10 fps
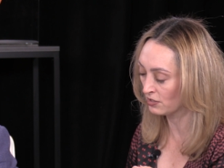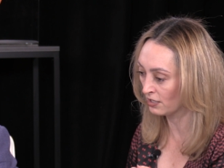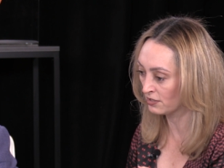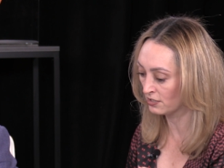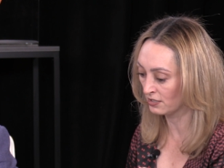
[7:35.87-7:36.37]

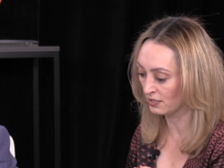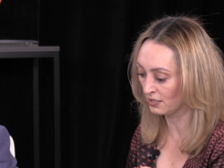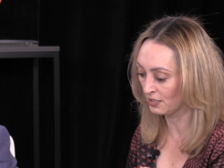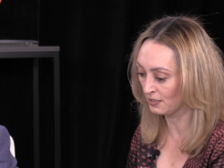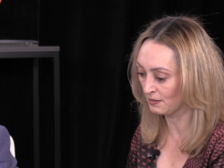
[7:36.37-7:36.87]
the,
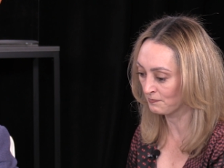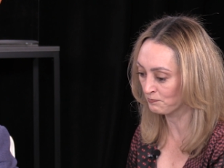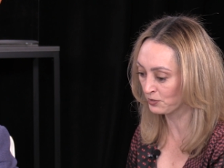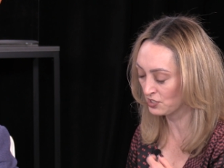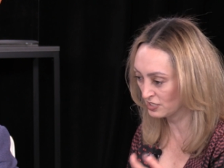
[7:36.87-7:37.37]
the
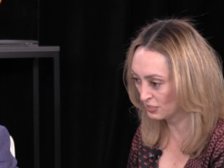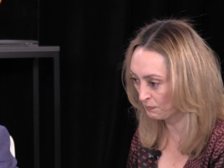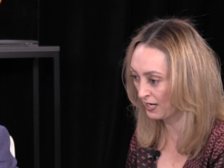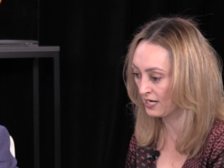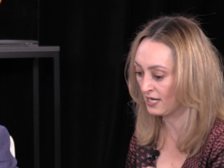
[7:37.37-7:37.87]

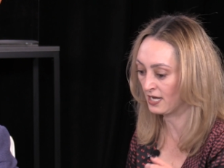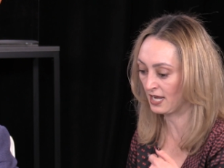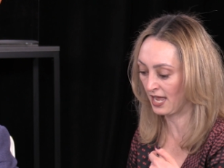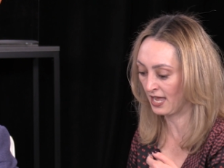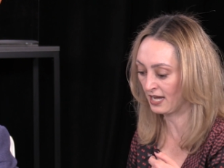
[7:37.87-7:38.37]

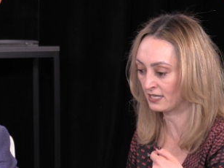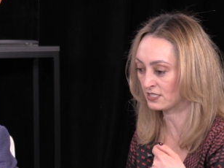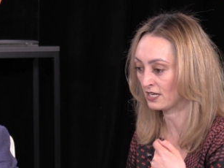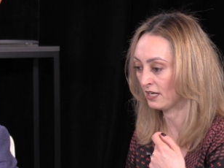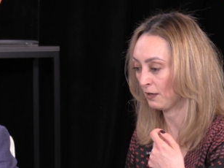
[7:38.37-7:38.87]
participating and